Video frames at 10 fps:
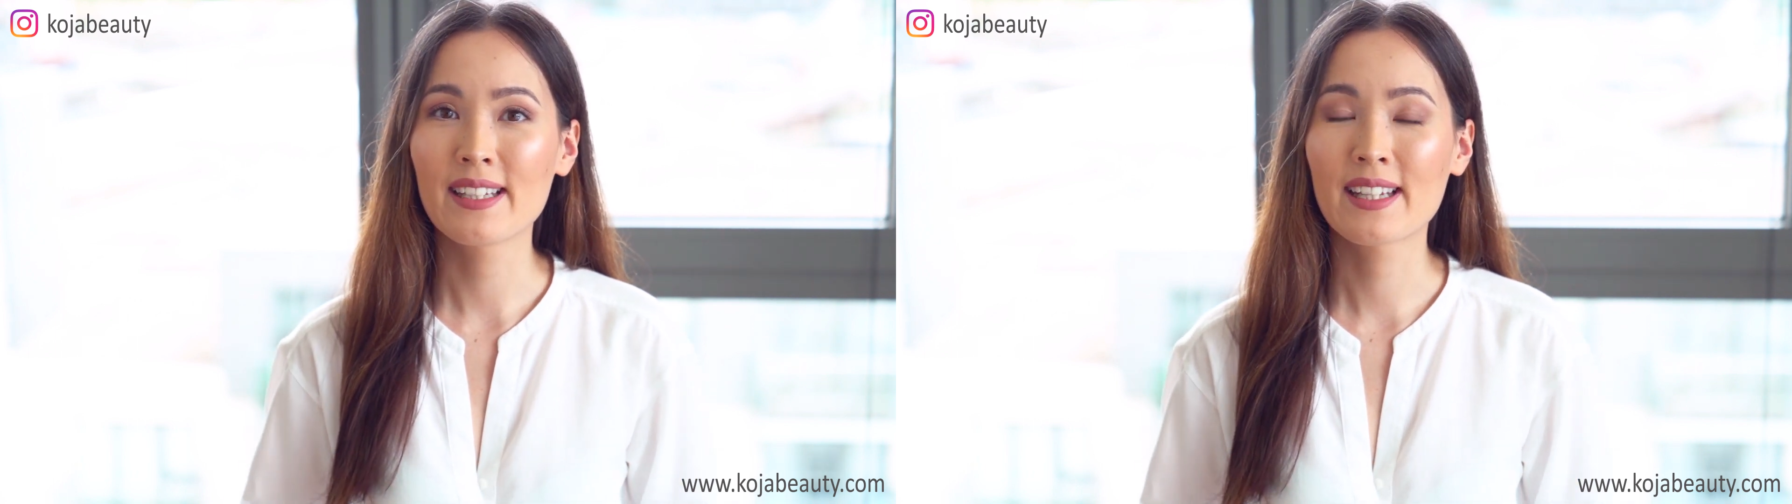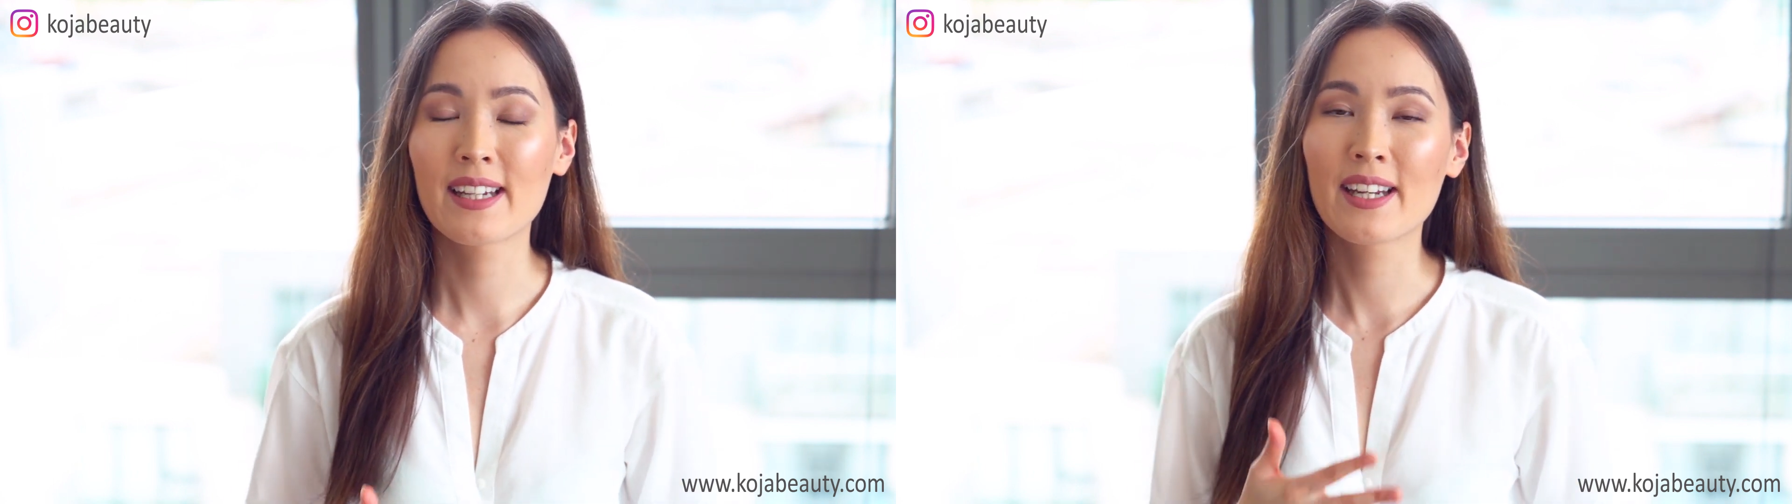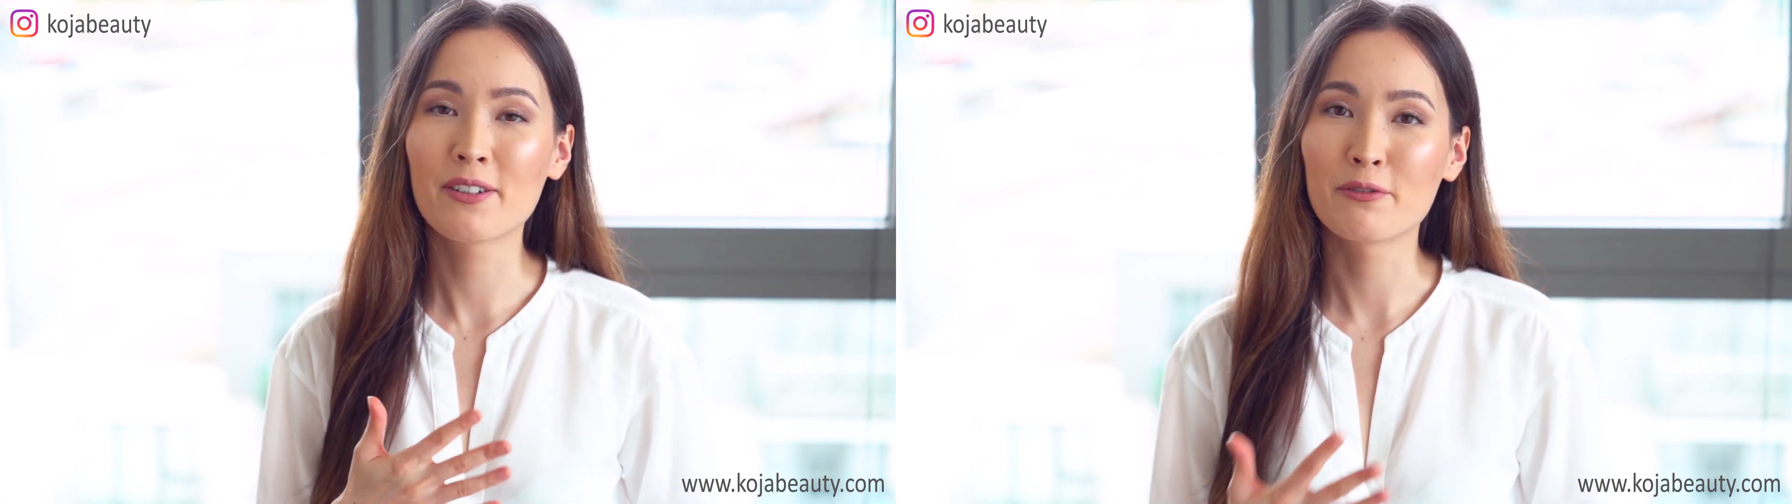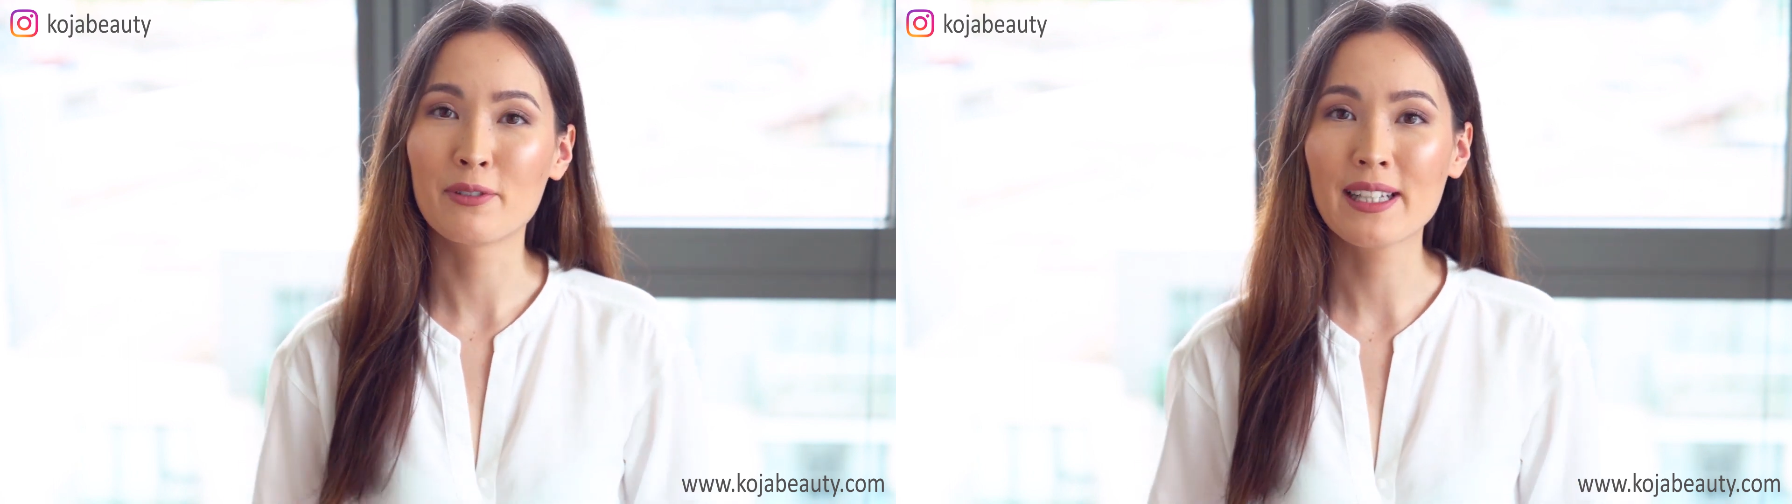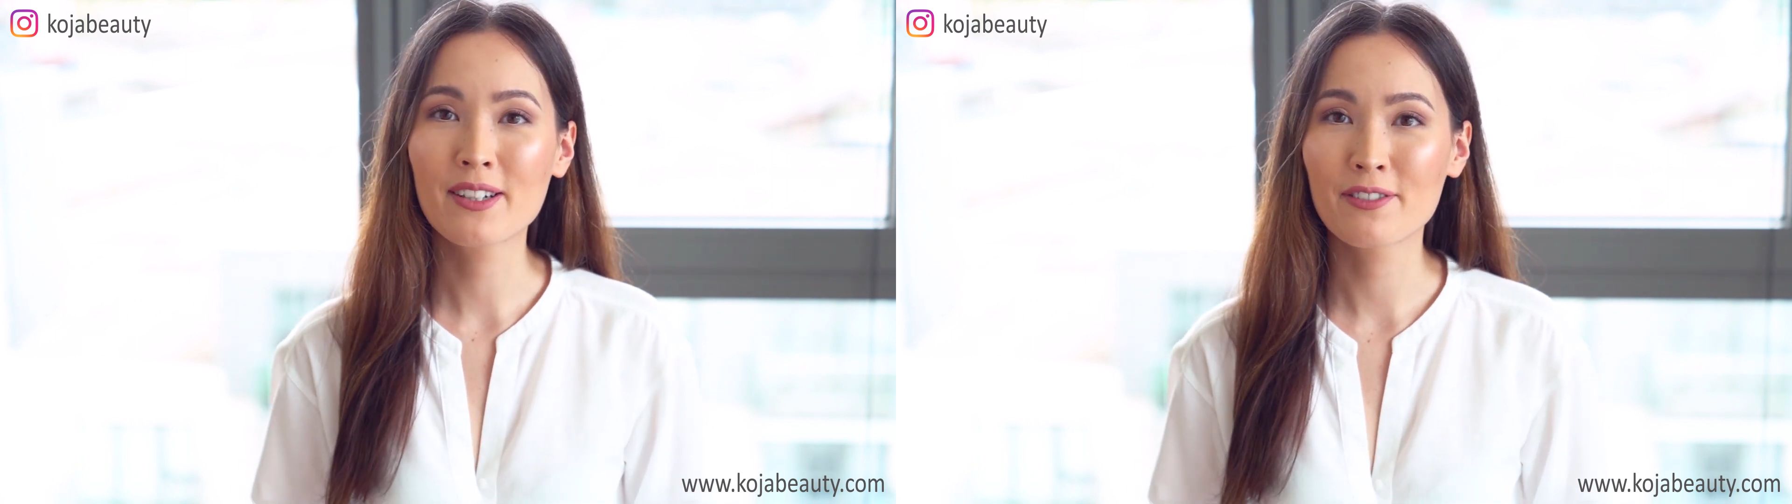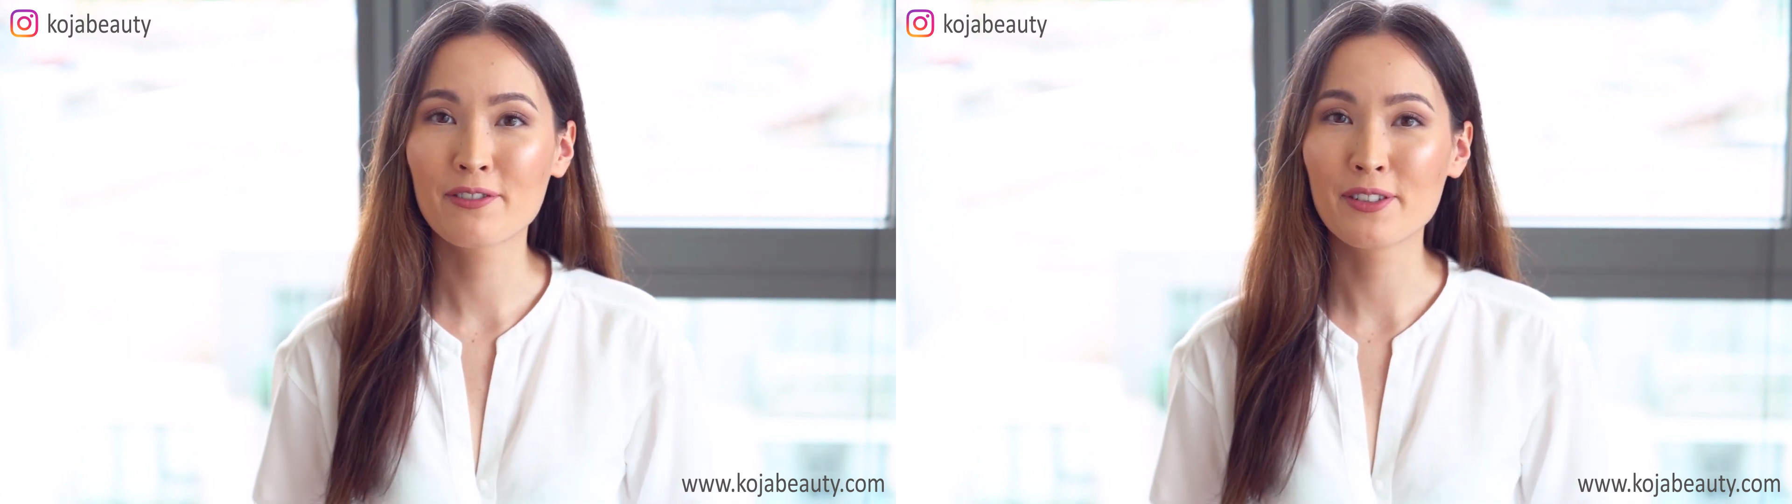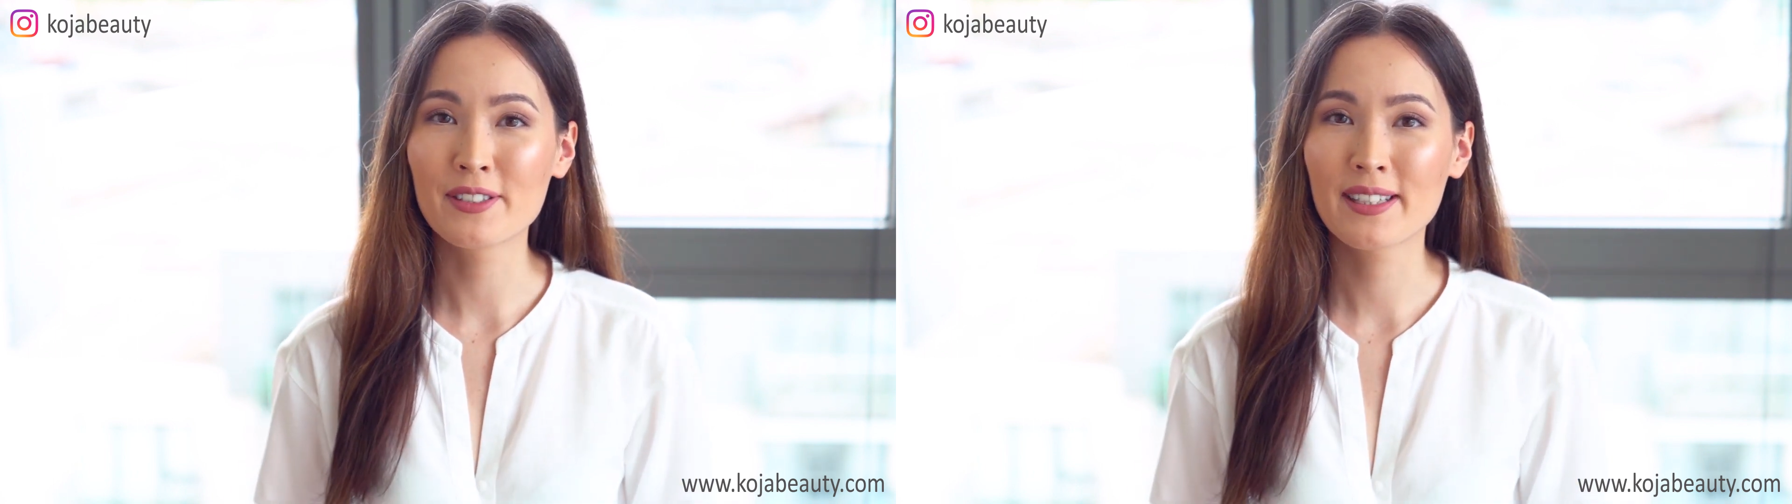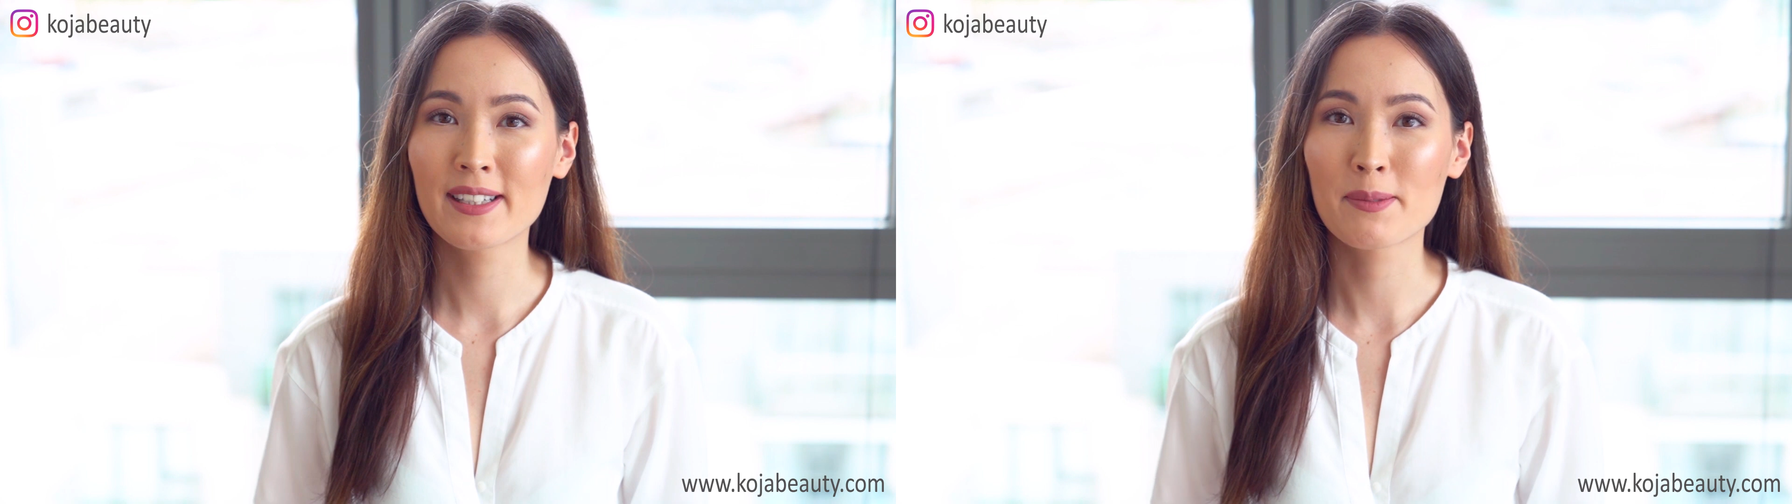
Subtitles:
it can get really confusing,